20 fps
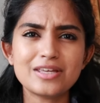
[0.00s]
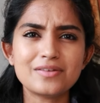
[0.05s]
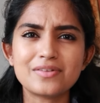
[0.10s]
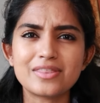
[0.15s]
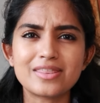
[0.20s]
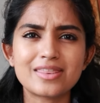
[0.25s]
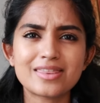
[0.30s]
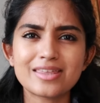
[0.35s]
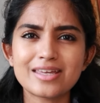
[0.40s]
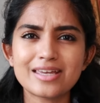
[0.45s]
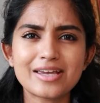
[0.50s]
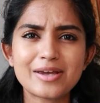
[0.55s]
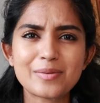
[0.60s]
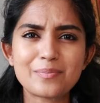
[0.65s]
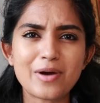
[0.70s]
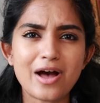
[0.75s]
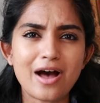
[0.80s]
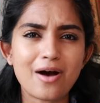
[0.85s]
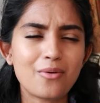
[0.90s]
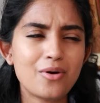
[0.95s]
even think
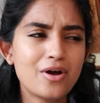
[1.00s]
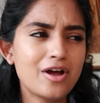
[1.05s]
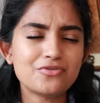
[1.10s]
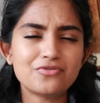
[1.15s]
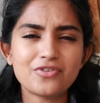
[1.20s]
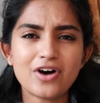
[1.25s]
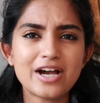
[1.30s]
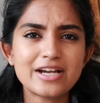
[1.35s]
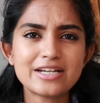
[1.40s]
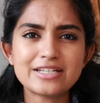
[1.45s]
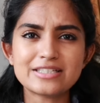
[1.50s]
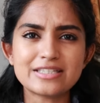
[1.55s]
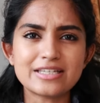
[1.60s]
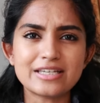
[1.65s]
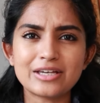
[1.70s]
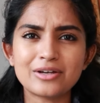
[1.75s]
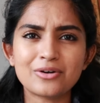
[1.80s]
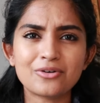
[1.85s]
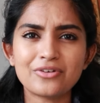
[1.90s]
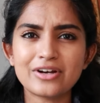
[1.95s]
about
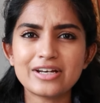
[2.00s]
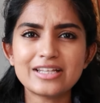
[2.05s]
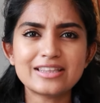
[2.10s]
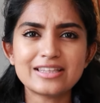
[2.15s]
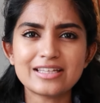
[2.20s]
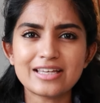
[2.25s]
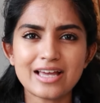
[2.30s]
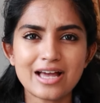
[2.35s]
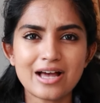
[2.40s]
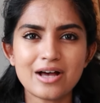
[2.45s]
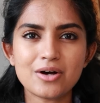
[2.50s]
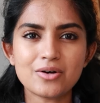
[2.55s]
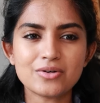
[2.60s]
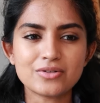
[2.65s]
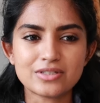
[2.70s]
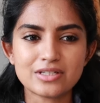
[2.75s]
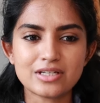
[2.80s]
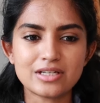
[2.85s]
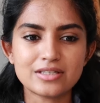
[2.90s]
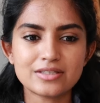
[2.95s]
revising or anything
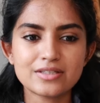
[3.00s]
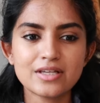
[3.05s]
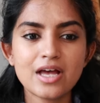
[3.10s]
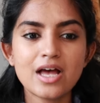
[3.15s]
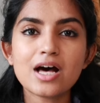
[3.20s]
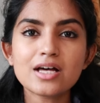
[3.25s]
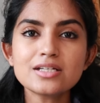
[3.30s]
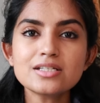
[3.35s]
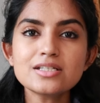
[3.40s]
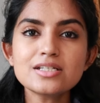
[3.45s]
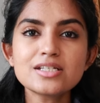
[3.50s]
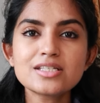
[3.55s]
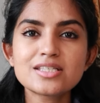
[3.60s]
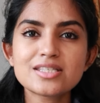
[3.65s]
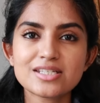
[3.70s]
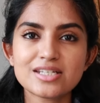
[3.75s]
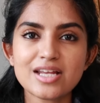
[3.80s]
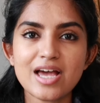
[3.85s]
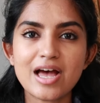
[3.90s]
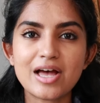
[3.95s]
else is
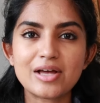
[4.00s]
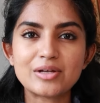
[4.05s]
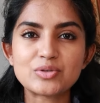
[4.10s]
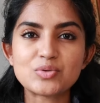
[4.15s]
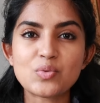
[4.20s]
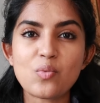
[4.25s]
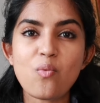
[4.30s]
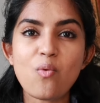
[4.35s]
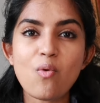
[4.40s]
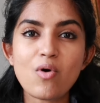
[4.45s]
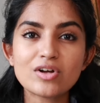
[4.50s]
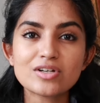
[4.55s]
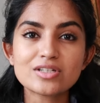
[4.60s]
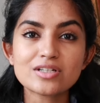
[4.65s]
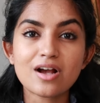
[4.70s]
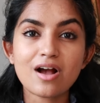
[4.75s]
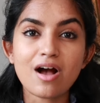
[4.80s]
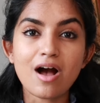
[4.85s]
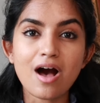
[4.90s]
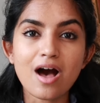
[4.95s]
understand
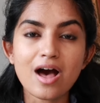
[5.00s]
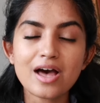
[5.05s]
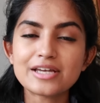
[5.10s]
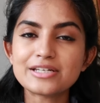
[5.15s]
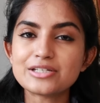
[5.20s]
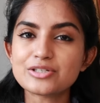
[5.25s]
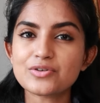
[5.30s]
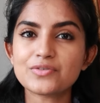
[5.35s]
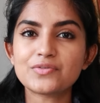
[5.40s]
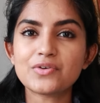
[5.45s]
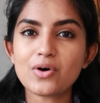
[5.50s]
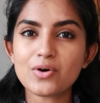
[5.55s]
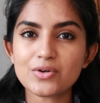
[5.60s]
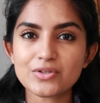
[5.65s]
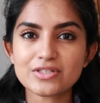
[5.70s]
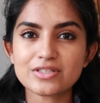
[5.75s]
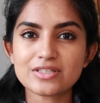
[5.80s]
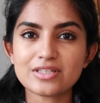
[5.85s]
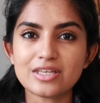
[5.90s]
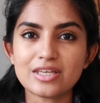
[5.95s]
what kind of
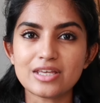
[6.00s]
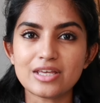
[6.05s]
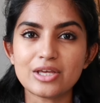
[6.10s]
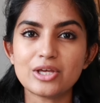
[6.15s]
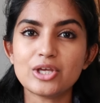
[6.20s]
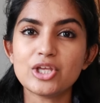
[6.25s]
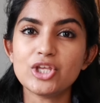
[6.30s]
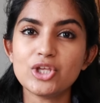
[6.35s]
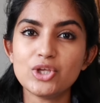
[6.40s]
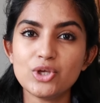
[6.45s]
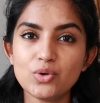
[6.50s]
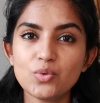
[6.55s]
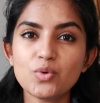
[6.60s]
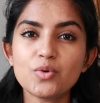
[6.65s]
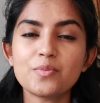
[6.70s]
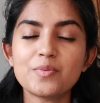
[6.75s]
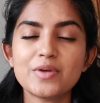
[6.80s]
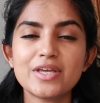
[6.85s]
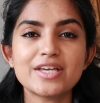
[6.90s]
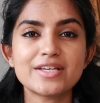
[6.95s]
OSCE you
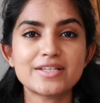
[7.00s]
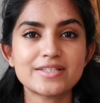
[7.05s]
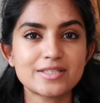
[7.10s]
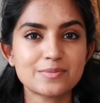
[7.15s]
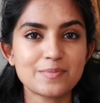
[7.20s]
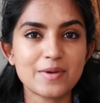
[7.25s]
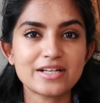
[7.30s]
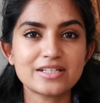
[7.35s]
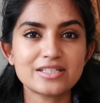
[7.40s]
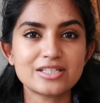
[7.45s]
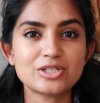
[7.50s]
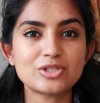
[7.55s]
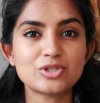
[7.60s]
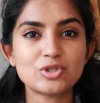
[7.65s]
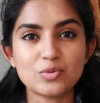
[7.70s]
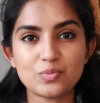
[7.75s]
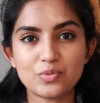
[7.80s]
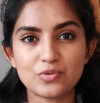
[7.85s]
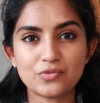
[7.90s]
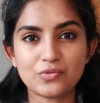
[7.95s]
will be expected
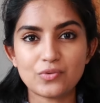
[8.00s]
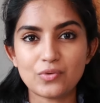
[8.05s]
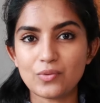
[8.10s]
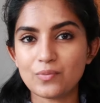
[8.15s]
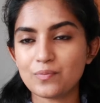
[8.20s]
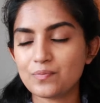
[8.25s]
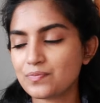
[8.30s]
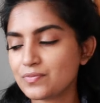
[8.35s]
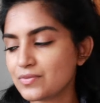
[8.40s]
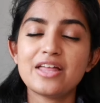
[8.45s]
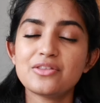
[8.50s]
to perform.